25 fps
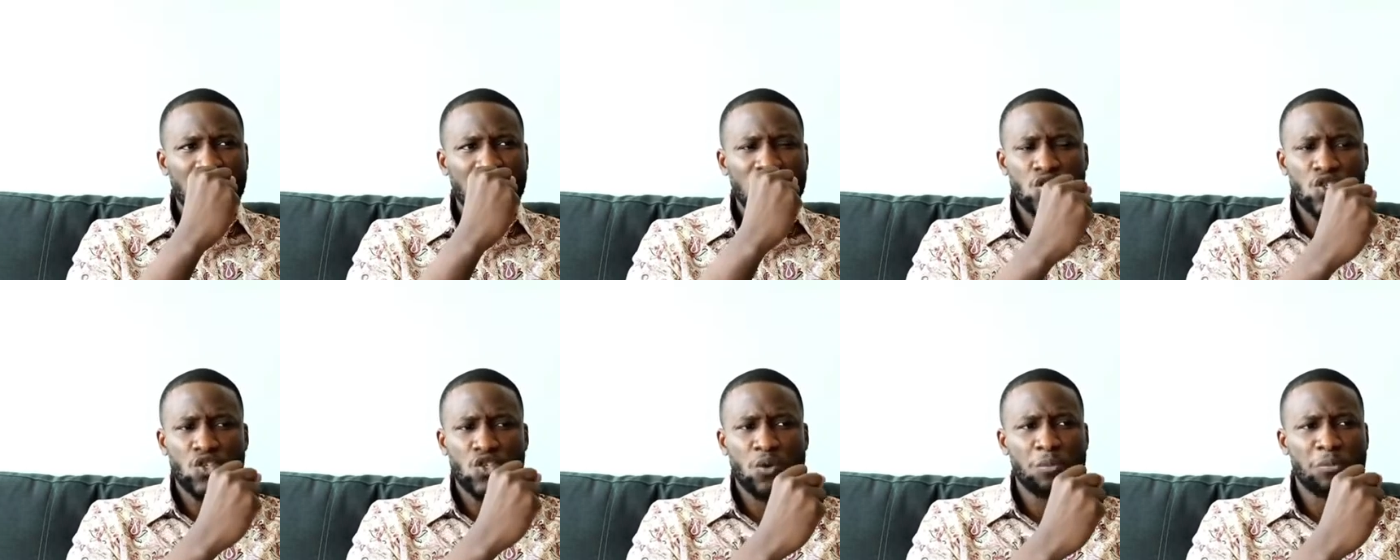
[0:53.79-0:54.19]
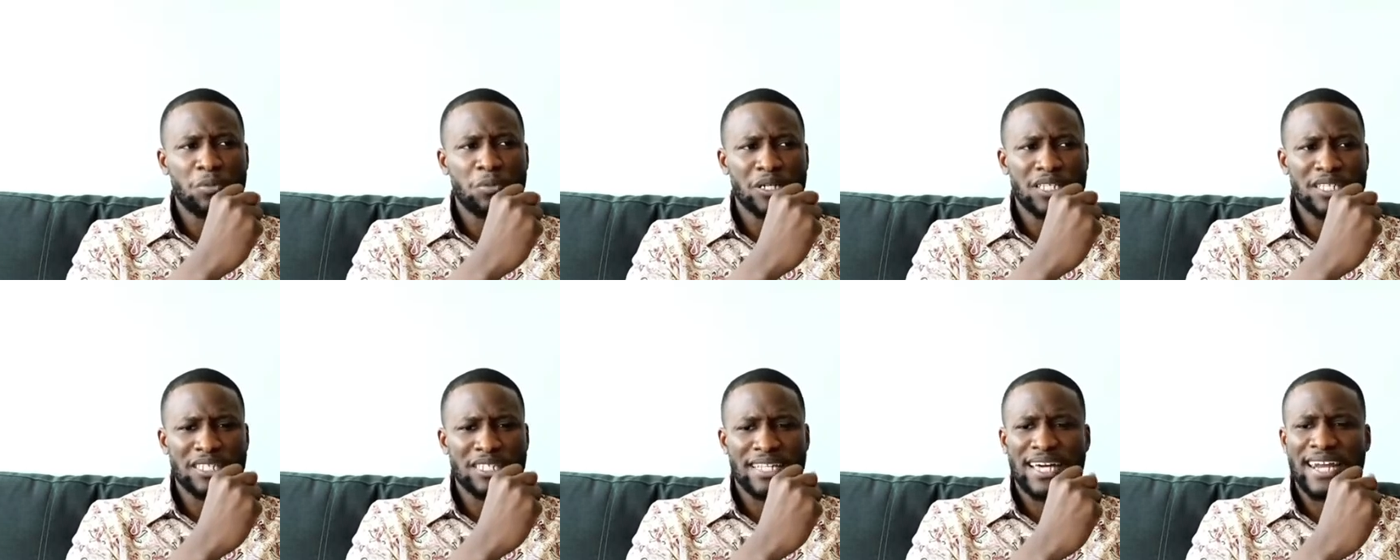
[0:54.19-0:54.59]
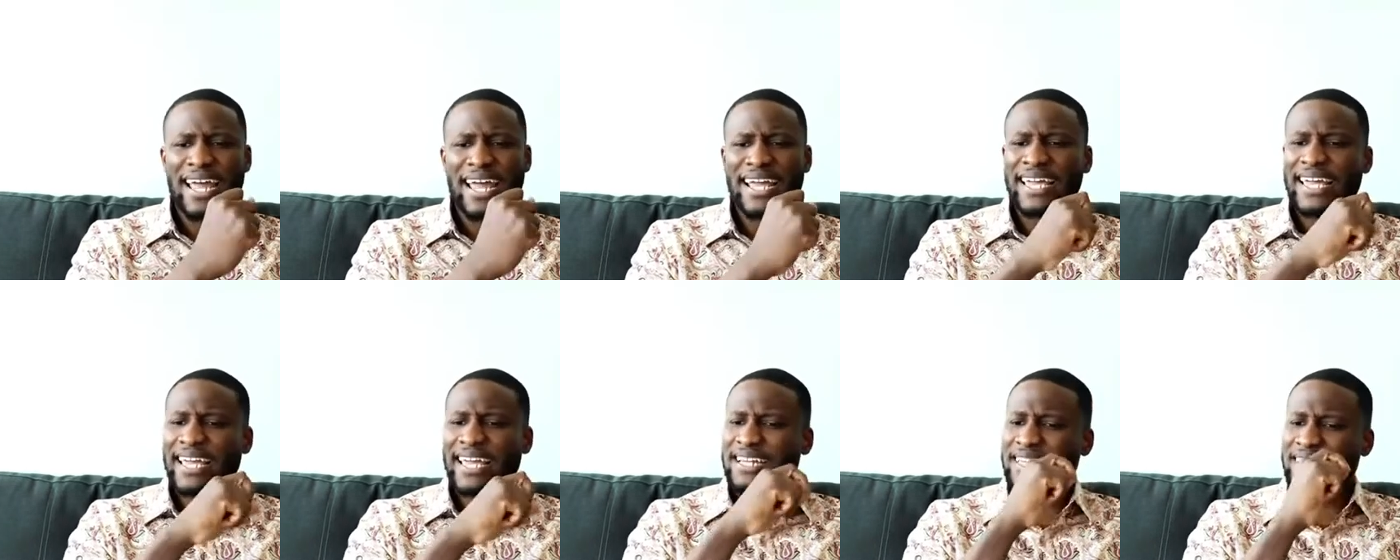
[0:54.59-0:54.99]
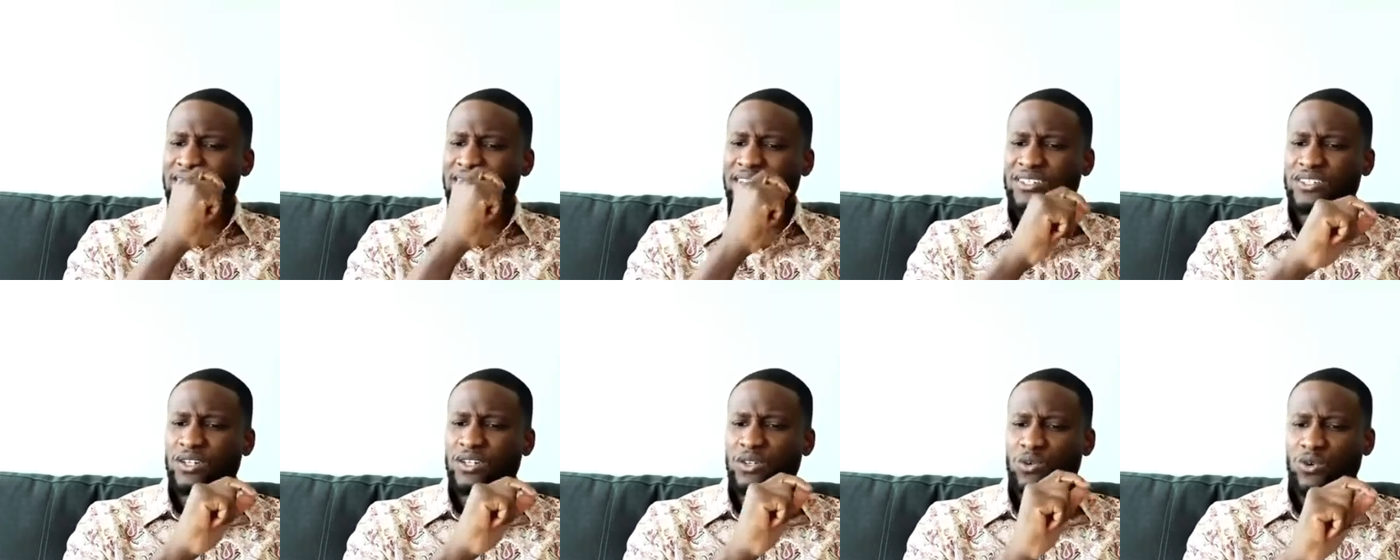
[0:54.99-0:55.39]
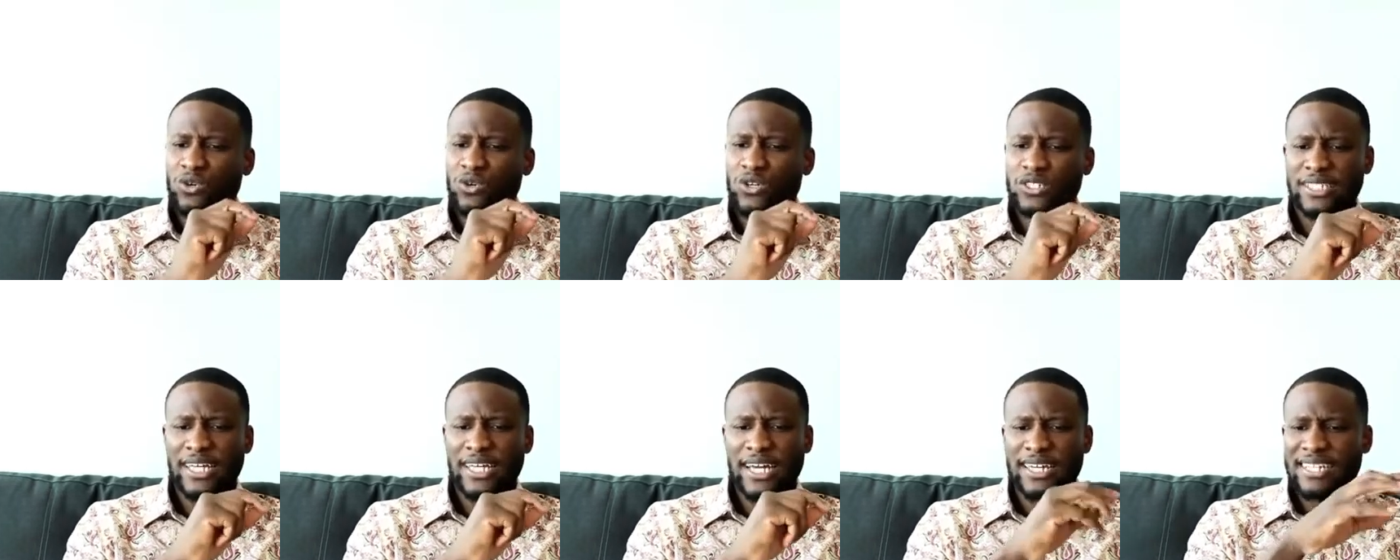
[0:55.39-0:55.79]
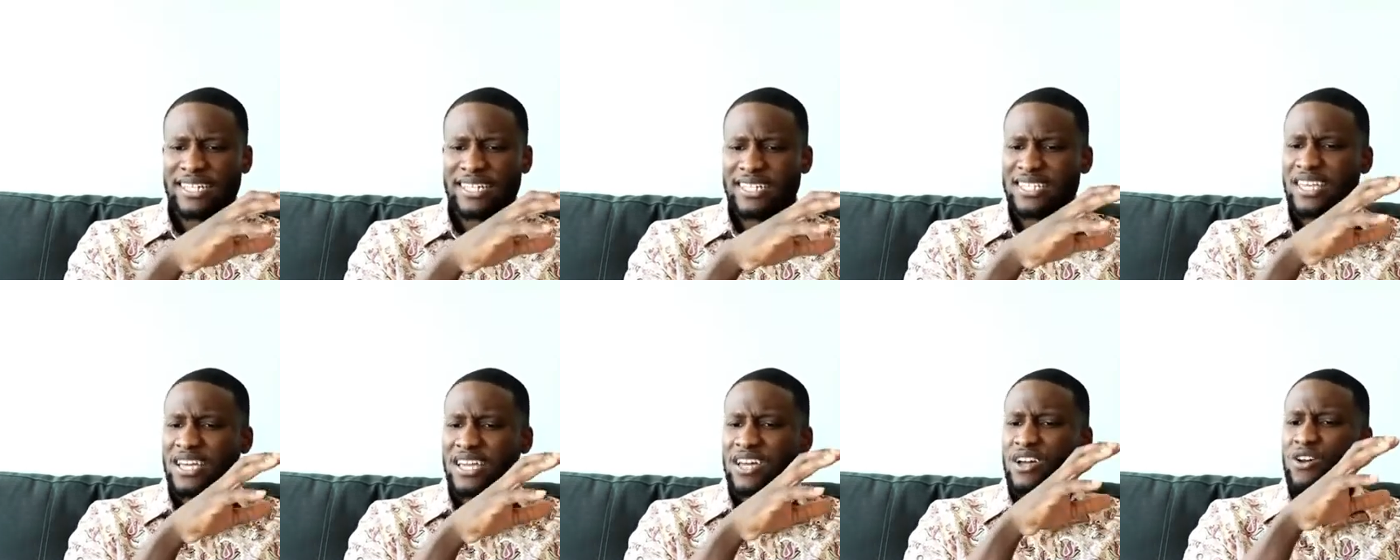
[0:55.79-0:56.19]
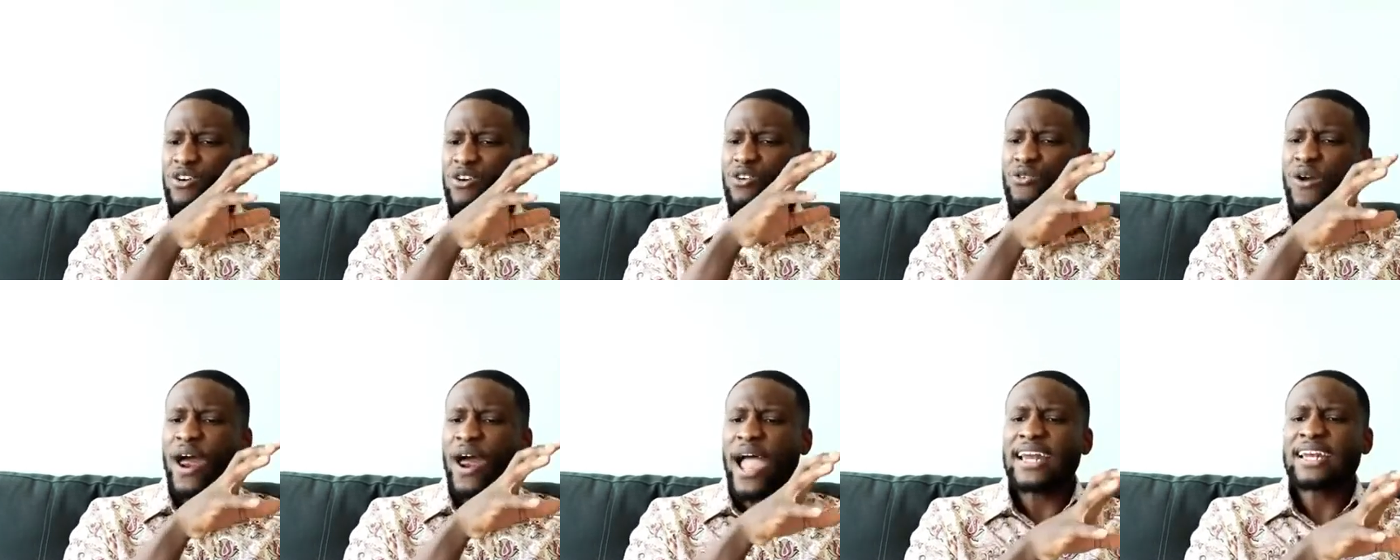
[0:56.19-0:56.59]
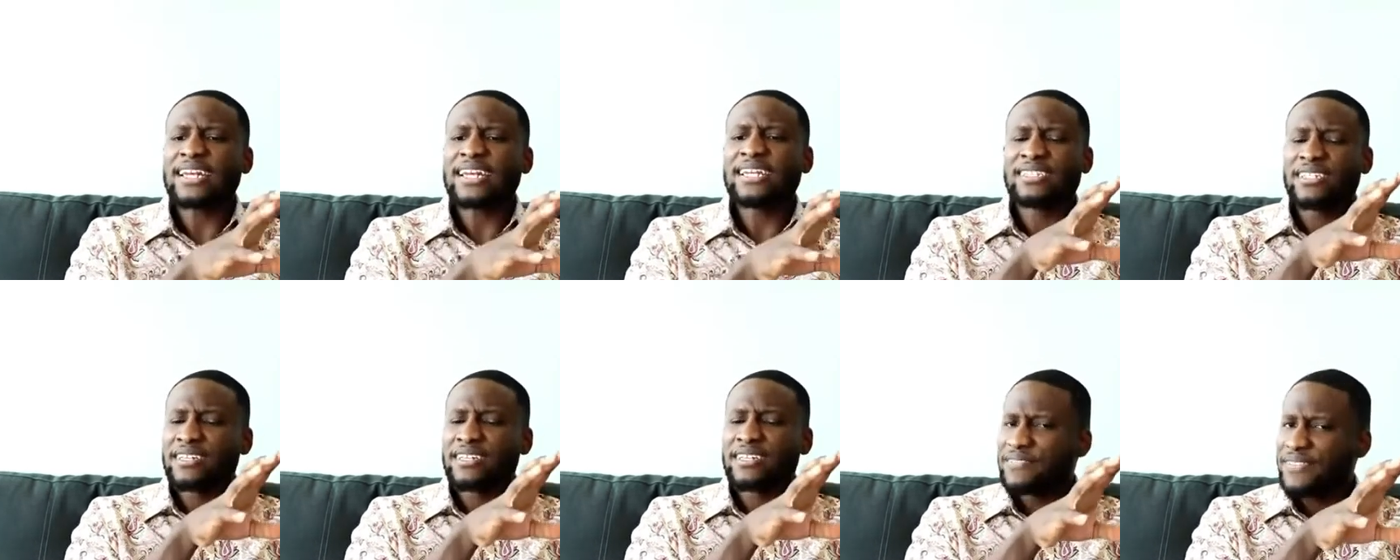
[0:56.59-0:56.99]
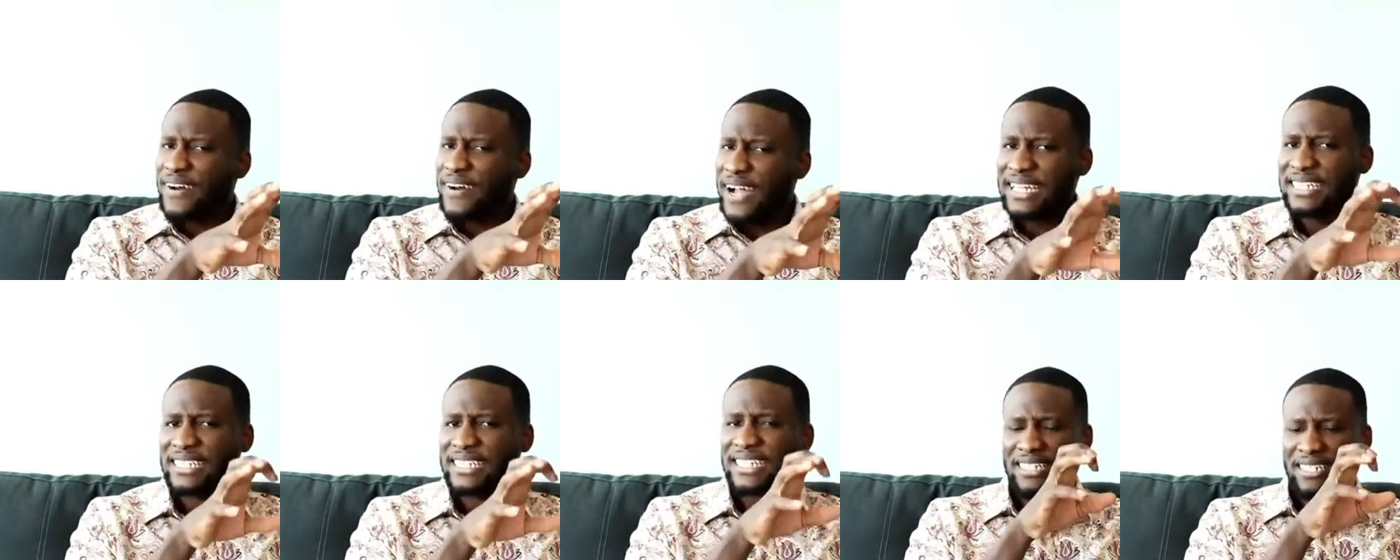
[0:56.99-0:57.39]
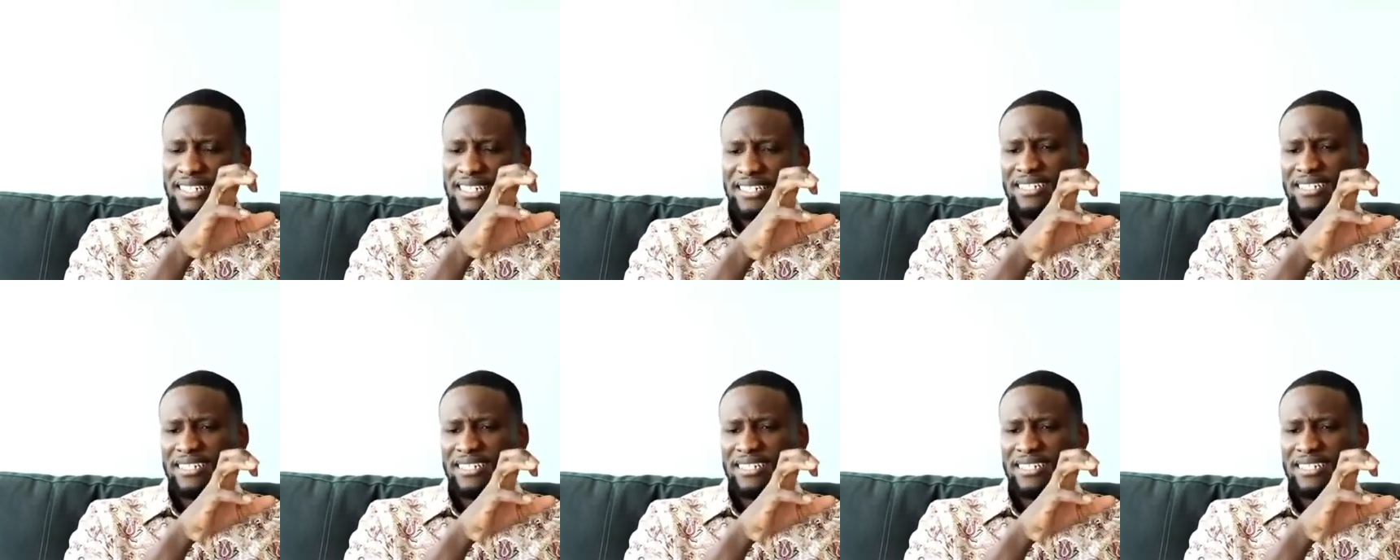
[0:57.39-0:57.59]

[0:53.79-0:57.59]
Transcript: somebody that I can hear the word that is rightly divided?